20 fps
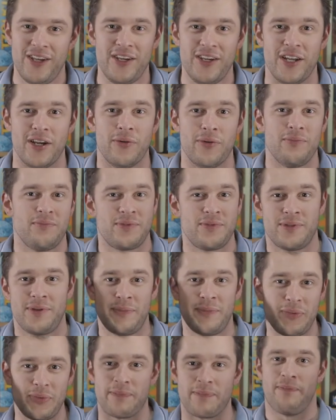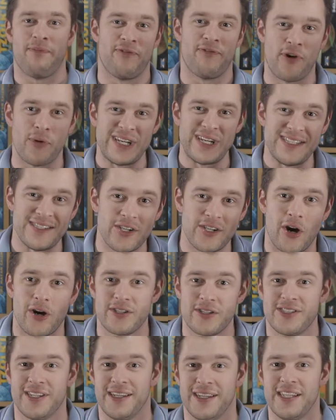you know, somebody was throwing
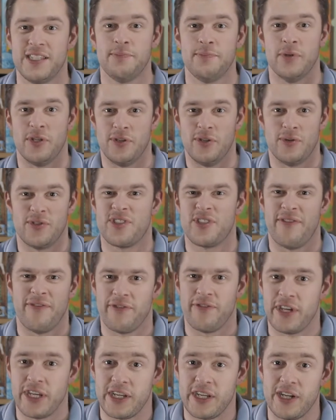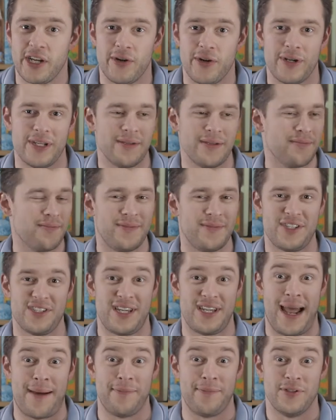darts at Lisbon or something, you know, and just
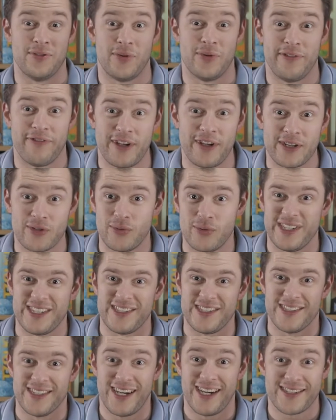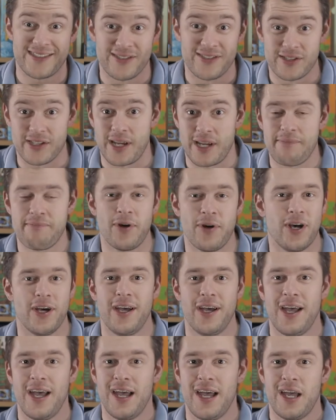happened to inflict all these disasters on it.
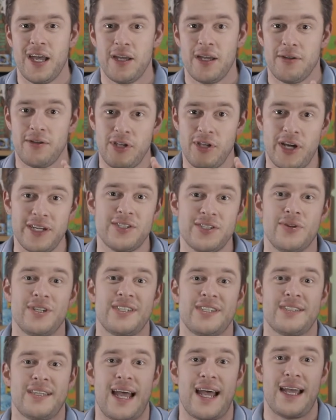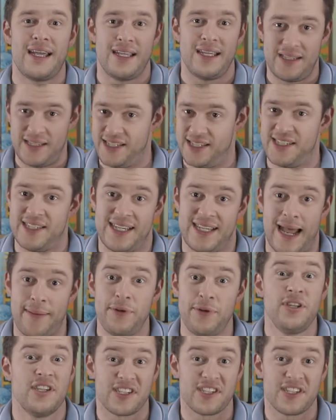But the idea is, is that this has happened, this